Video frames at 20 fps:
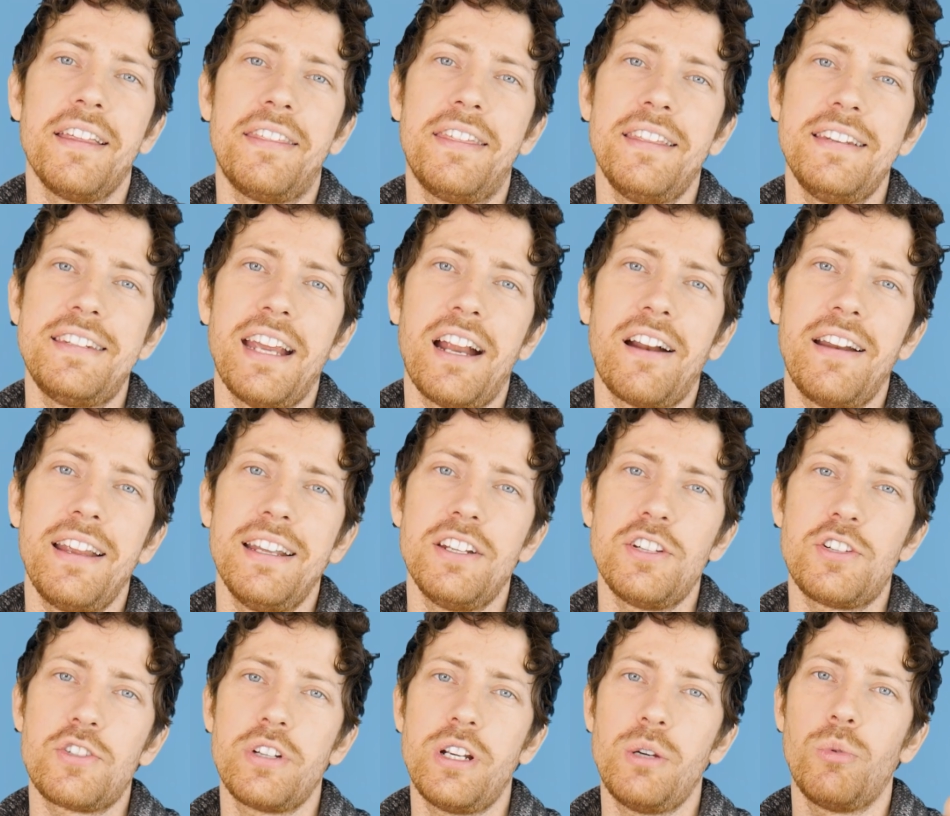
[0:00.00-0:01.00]
the dairy
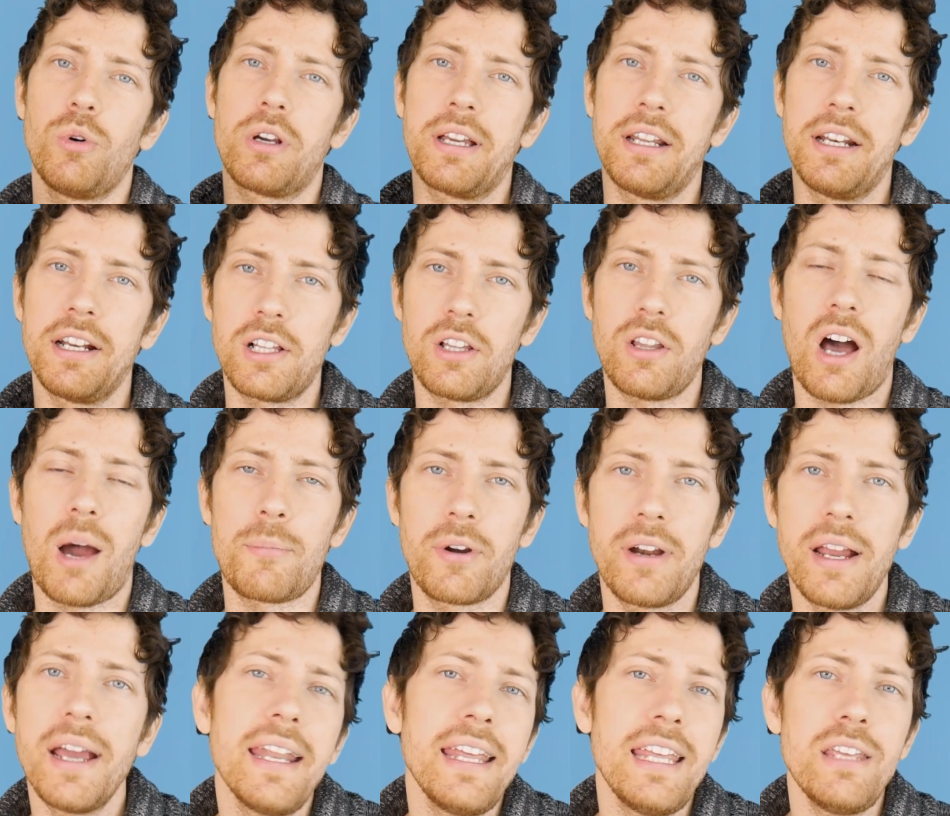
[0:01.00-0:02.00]
industry will
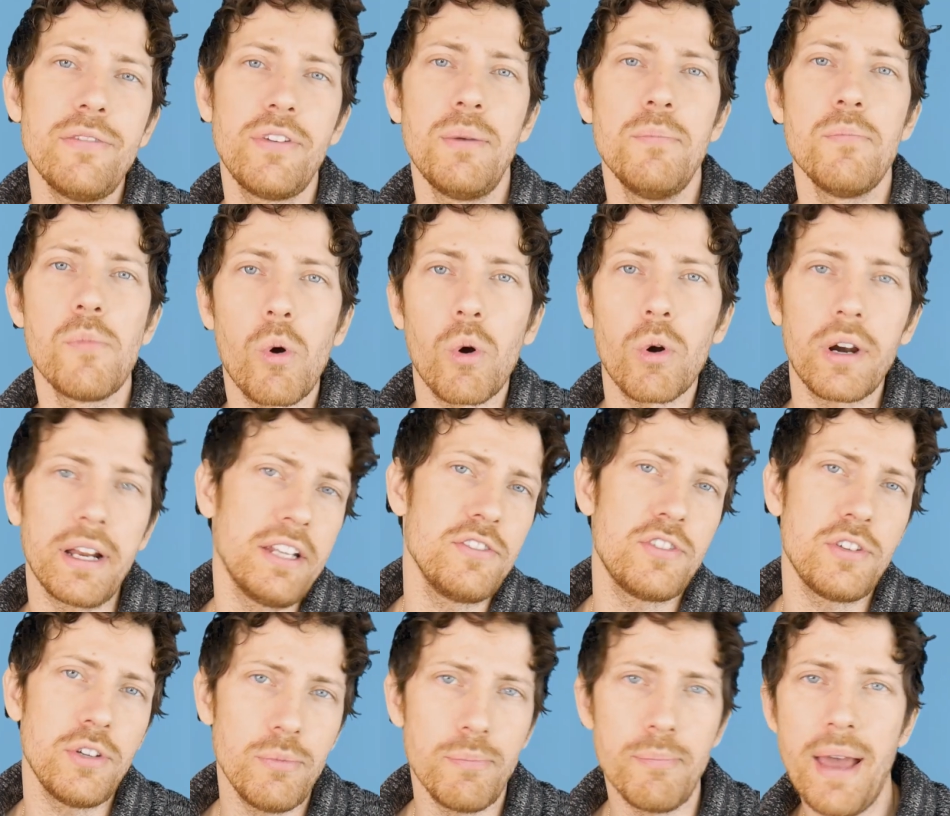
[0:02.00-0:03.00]
conglomerate even more
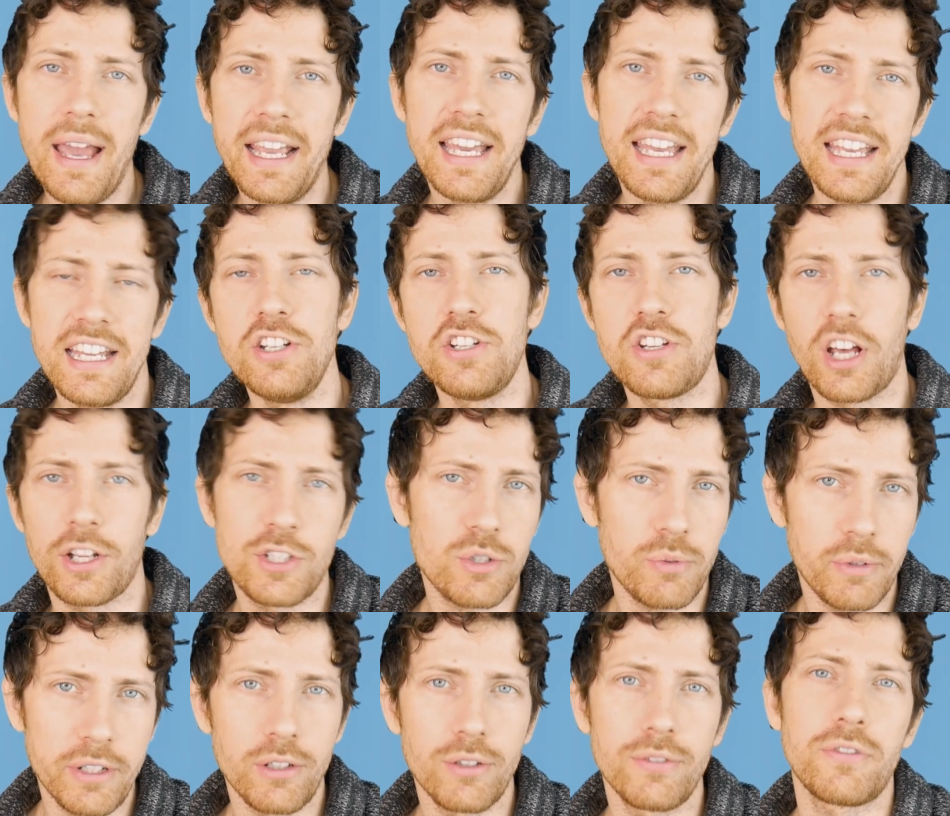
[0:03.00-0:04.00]
into mega
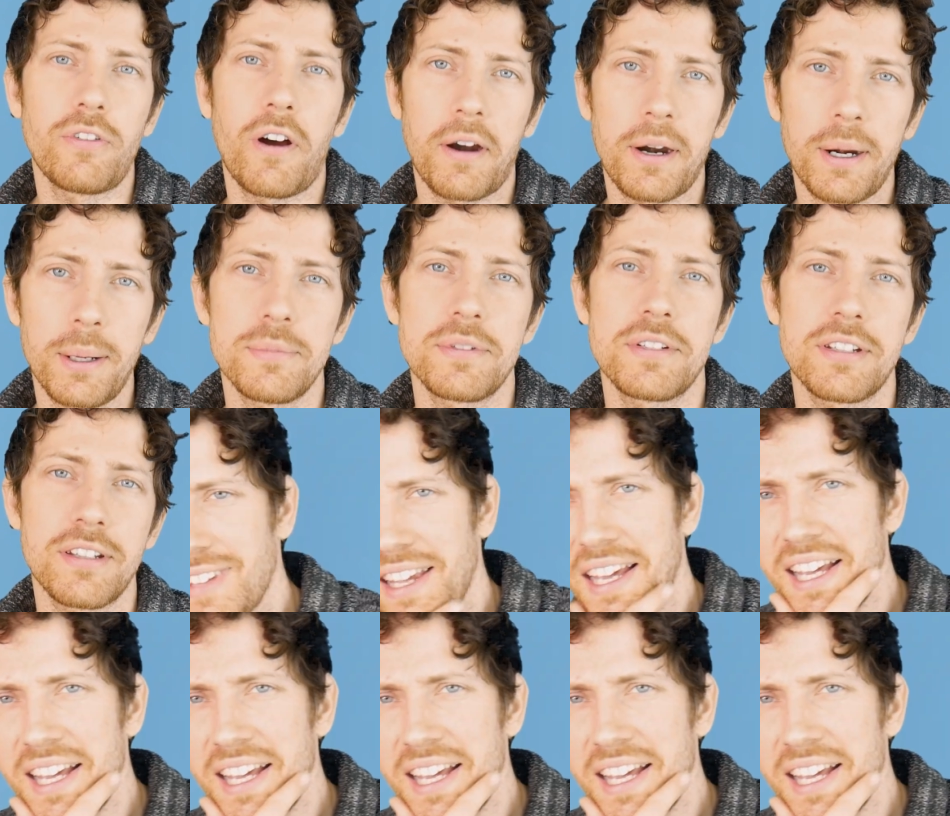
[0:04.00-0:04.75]
industrial farms.